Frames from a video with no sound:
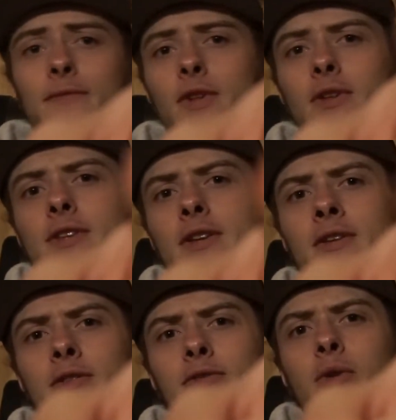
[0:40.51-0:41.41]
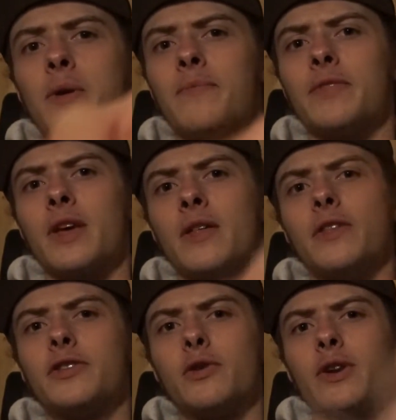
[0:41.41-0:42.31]
let's get into the story.
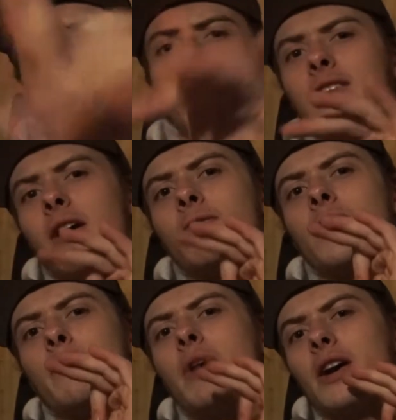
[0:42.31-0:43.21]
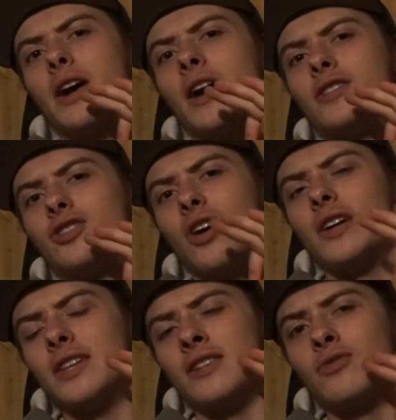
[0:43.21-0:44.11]
This story is of the buck I
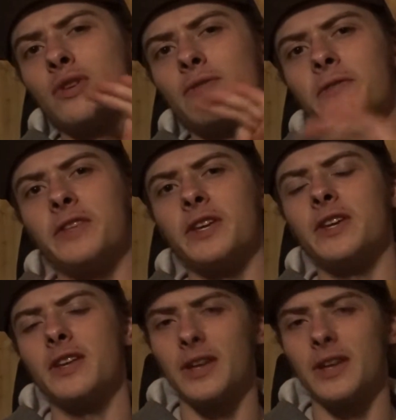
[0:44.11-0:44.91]
shot in 2015.